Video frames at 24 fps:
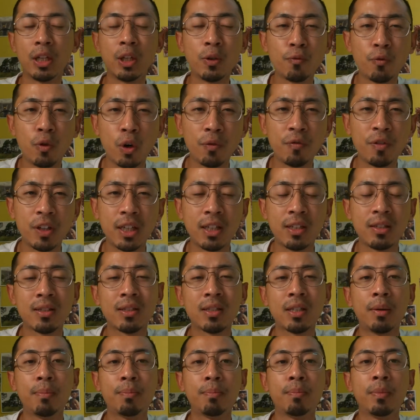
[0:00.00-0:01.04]
involving in
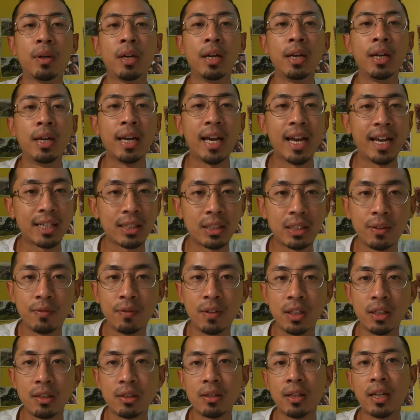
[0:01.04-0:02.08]
some
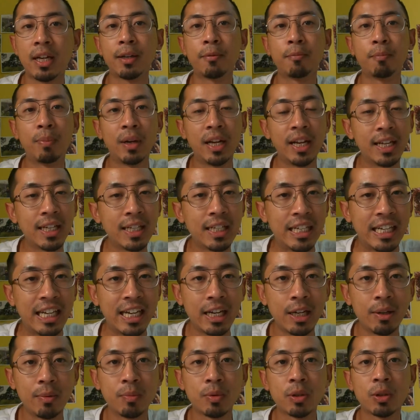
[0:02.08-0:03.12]
activities like playing
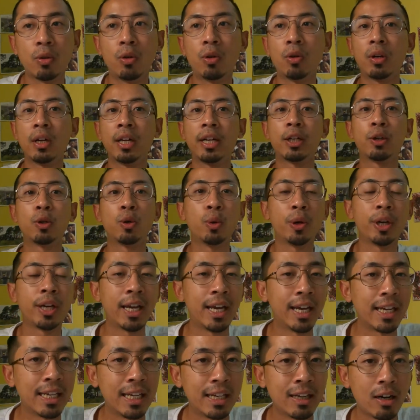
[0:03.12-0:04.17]
games or like going
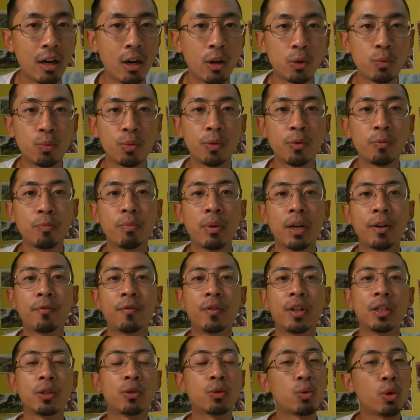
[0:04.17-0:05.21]
hanging out with my
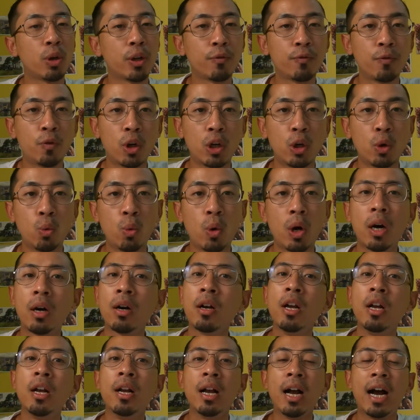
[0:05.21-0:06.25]
friends, going for a
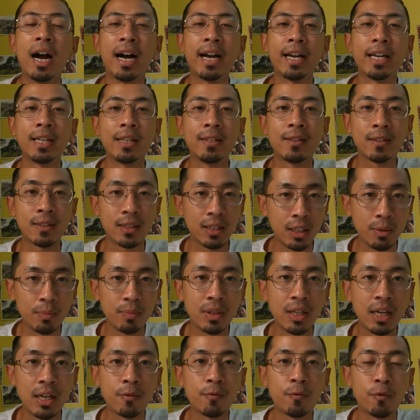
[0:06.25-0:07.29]
walk. I
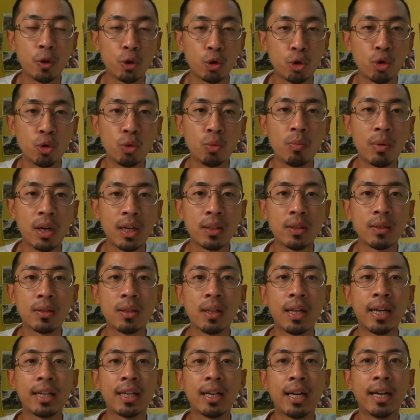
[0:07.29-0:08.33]
skipped that for 2
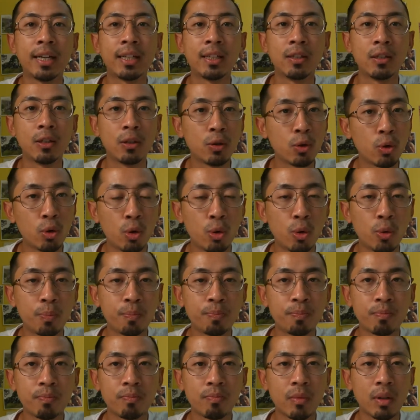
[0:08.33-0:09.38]
months, like I didn't
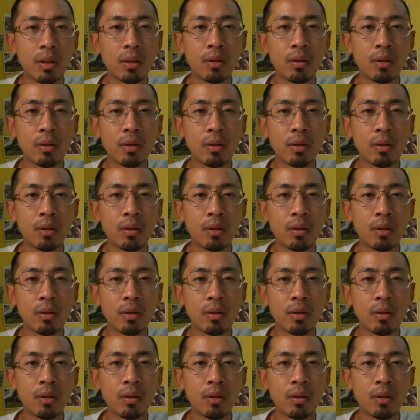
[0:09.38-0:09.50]
go